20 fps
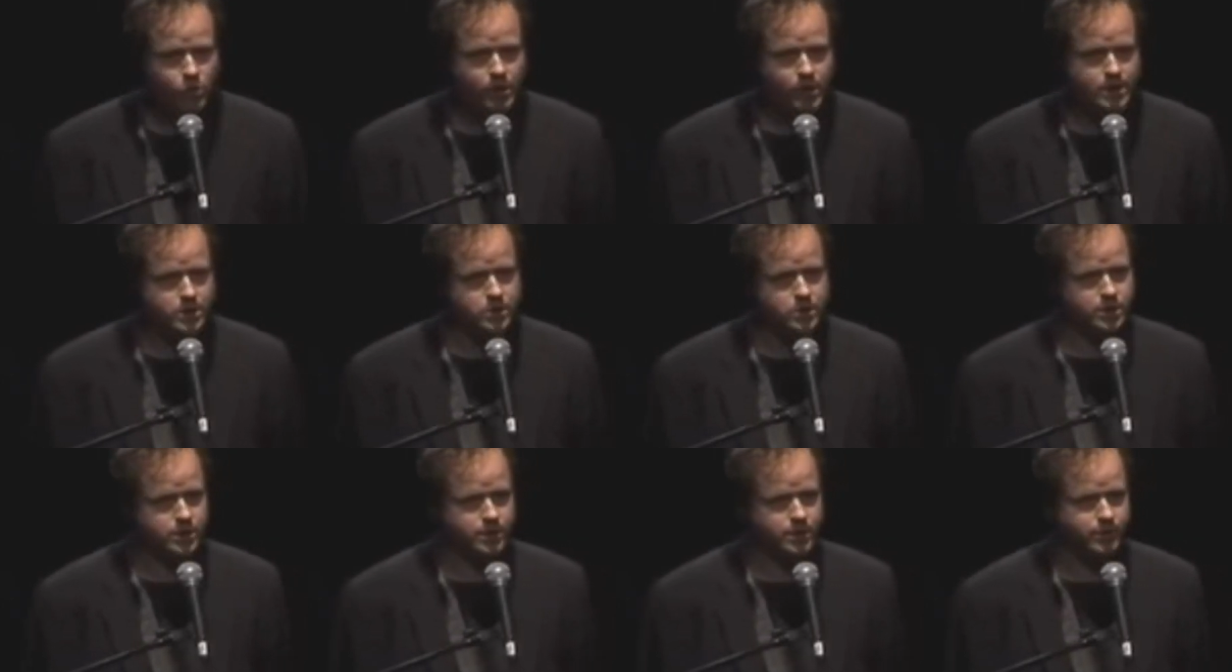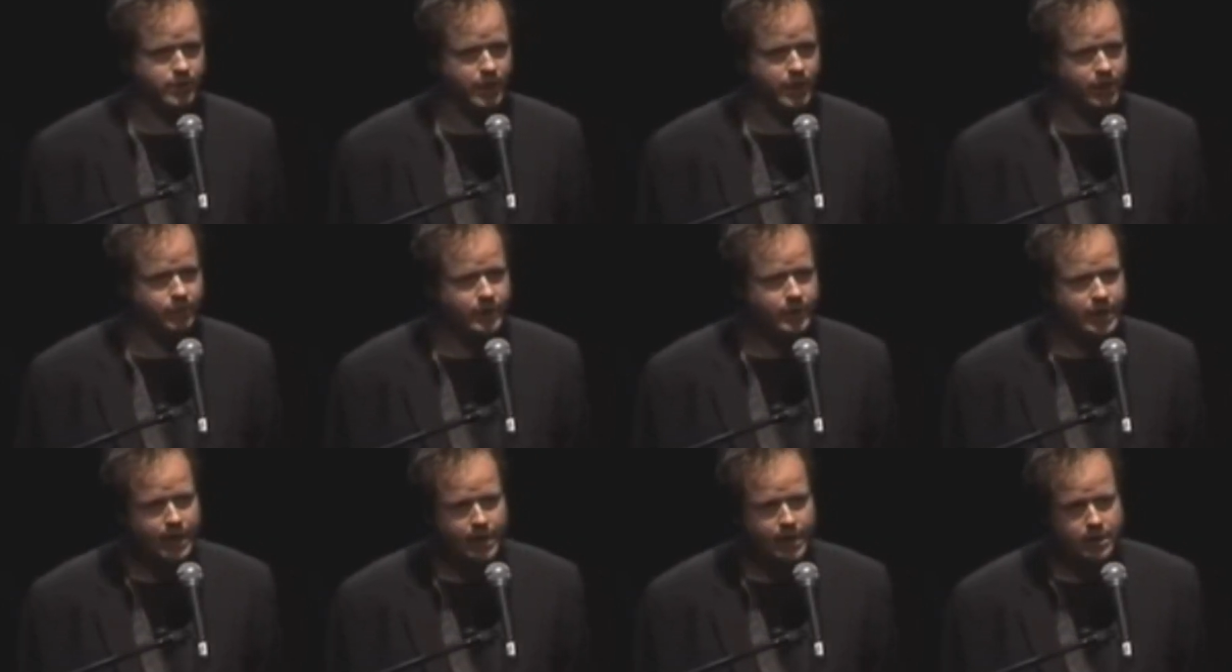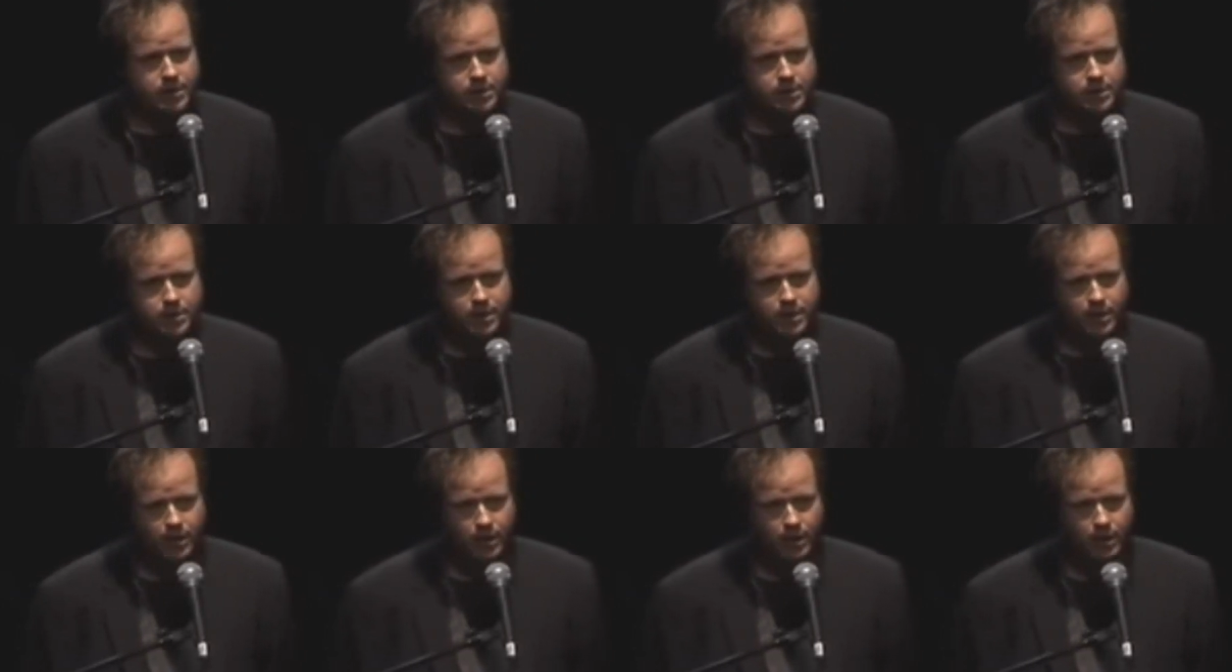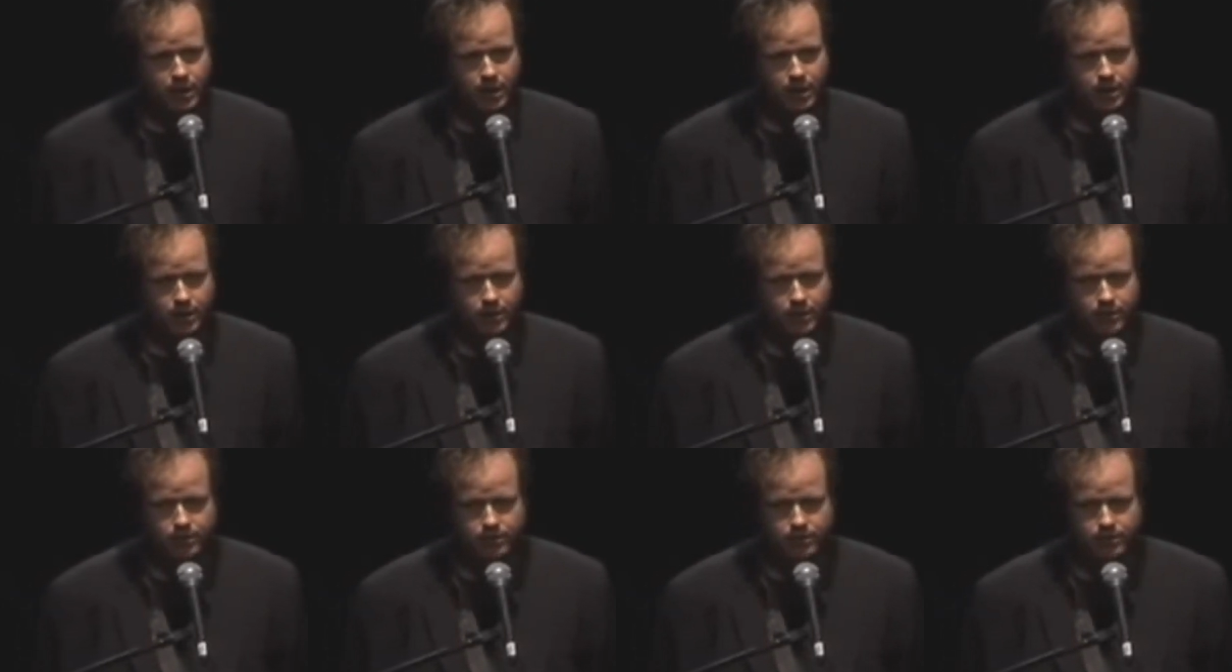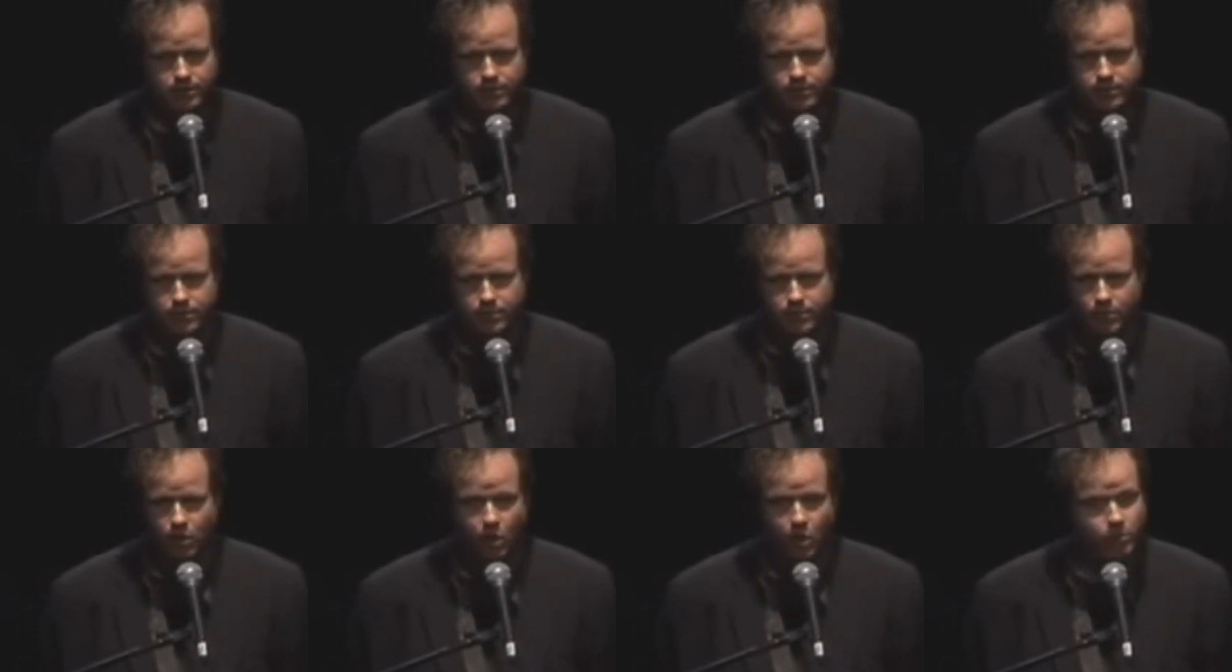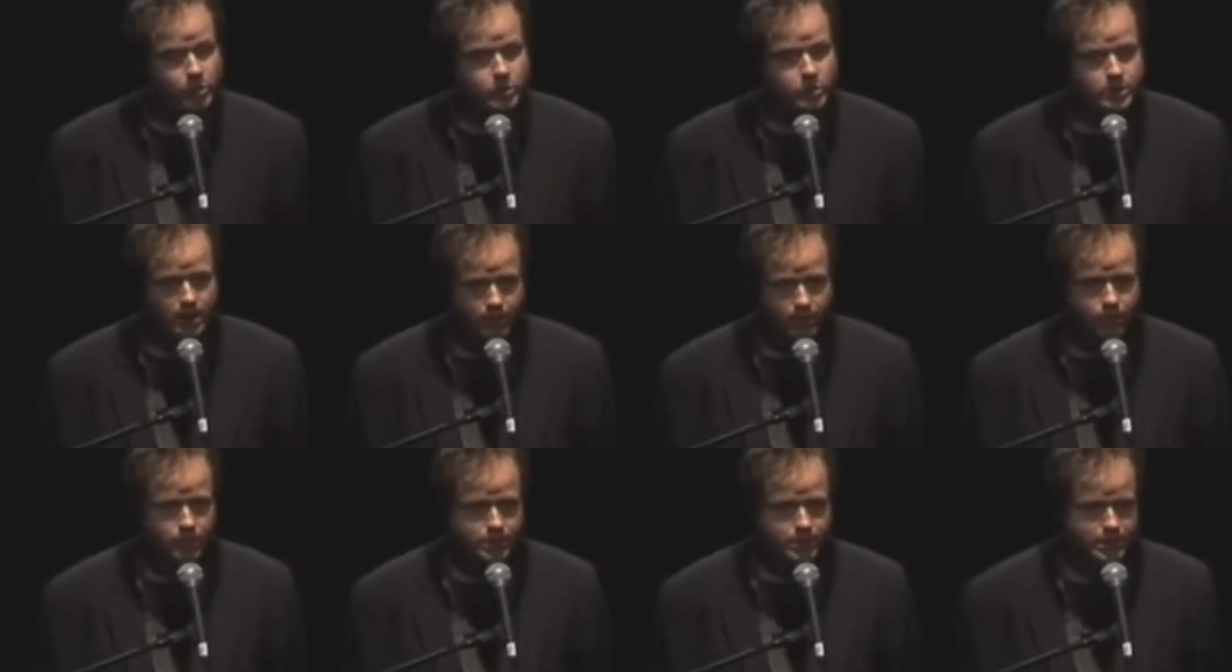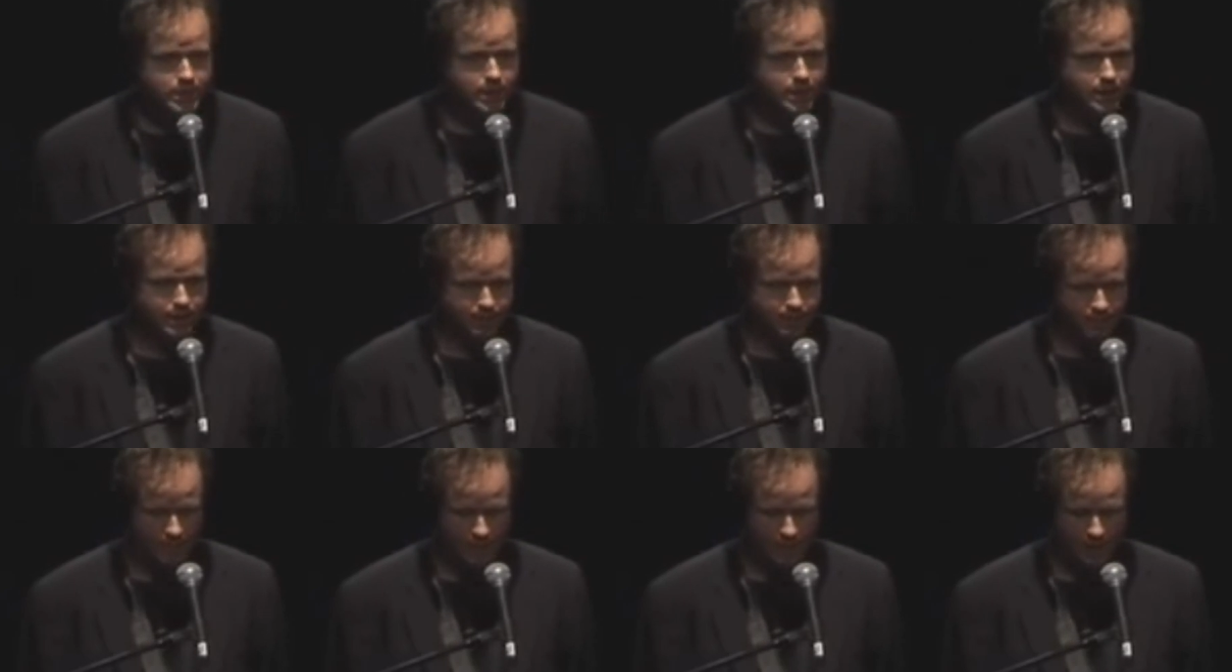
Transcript: question that I've been asked uh, almost every time